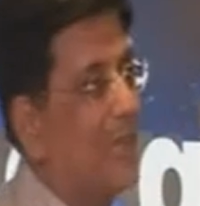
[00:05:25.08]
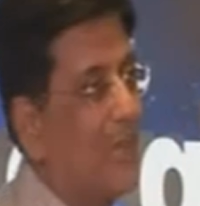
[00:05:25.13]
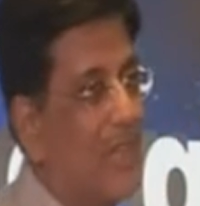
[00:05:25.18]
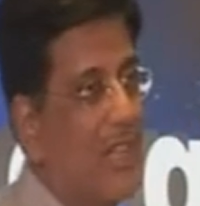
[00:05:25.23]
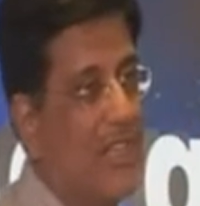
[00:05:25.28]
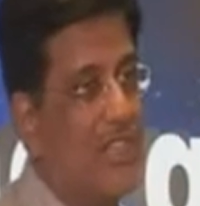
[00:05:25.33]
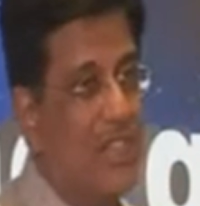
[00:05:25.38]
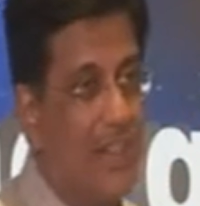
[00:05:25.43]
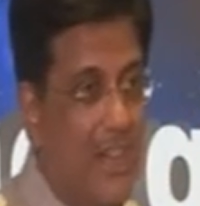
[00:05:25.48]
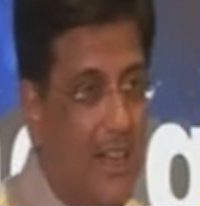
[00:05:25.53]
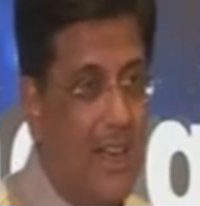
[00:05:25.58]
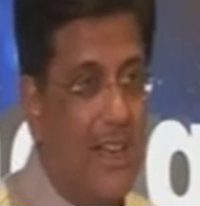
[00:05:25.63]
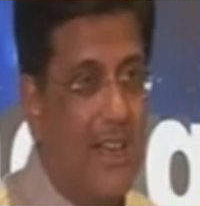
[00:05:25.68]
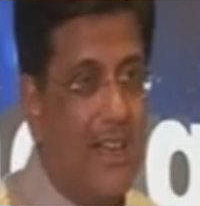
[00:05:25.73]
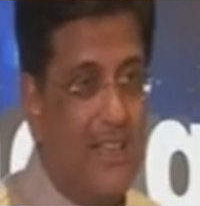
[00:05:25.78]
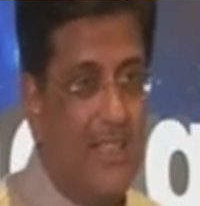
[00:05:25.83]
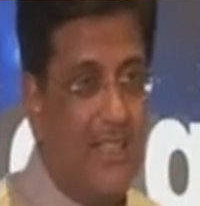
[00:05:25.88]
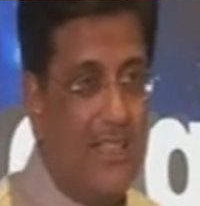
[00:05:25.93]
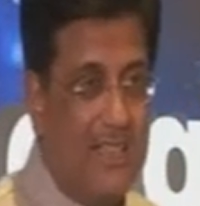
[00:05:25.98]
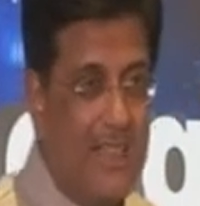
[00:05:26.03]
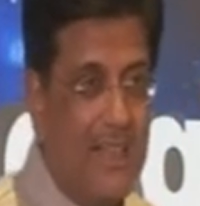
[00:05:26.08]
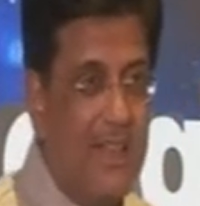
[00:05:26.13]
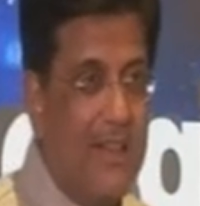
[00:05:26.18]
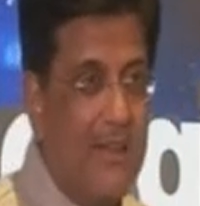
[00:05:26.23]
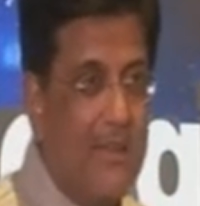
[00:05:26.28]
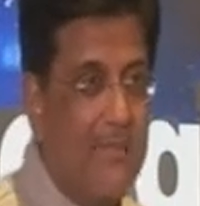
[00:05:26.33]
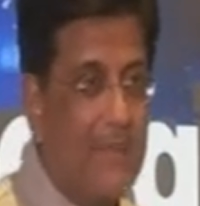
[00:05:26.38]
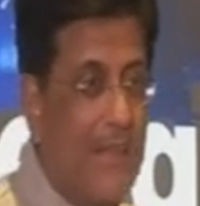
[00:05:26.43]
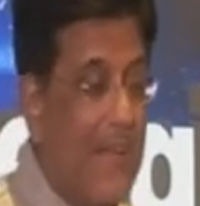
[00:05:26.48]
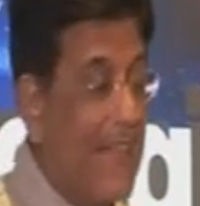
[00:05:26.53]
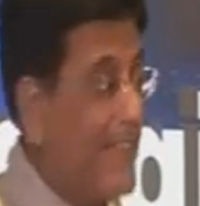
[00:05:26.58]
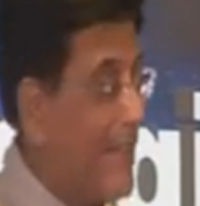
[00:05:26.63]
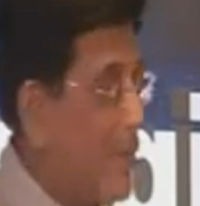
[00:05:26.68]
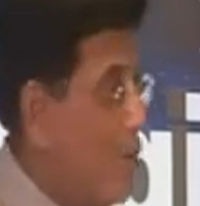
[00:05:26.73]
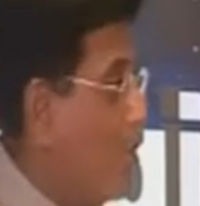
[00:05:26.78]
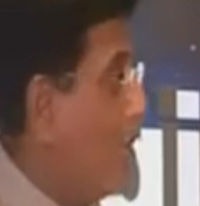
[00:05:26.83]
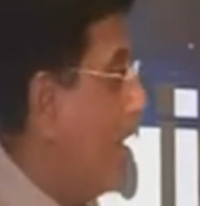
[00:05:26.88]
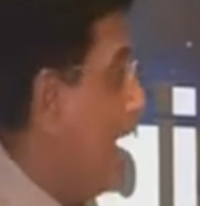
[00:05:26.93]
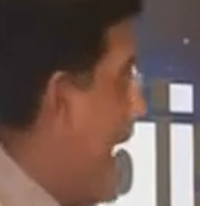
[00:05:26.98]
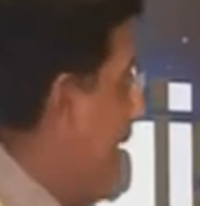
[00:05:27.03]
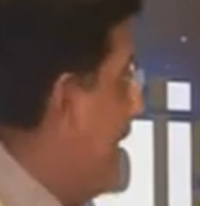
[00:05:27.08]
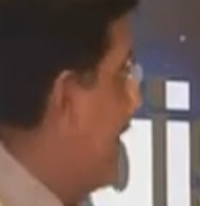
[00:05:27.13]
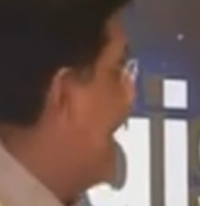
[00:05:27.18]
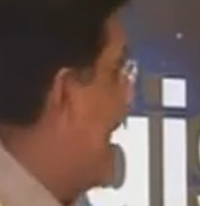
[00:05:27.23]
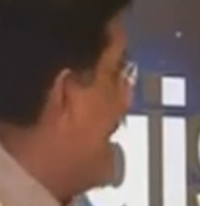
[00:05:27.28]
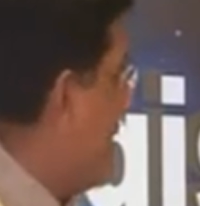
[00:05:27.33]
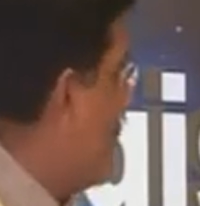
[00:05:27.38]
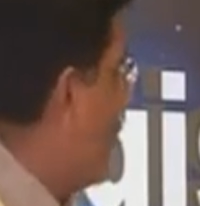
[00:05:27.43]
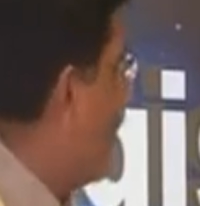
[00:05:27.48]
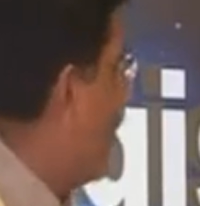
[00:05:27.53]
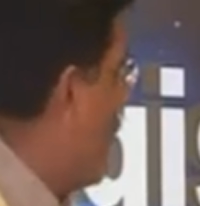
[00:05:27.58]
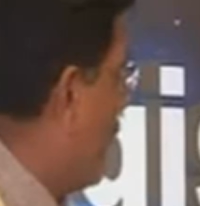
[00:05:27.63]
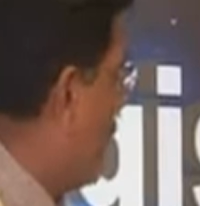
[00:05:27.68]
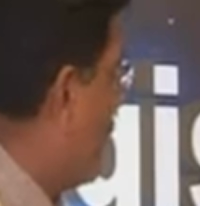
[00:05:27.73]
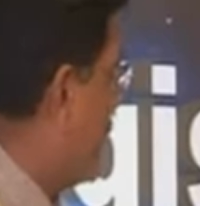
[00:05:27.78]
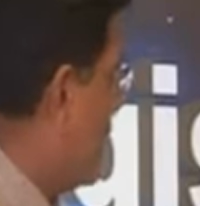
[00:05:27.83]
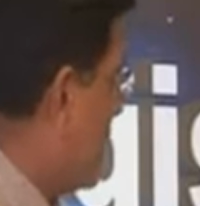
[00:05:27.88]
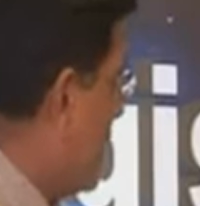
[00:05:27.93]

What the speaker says: to the journalists, and they don't like that more often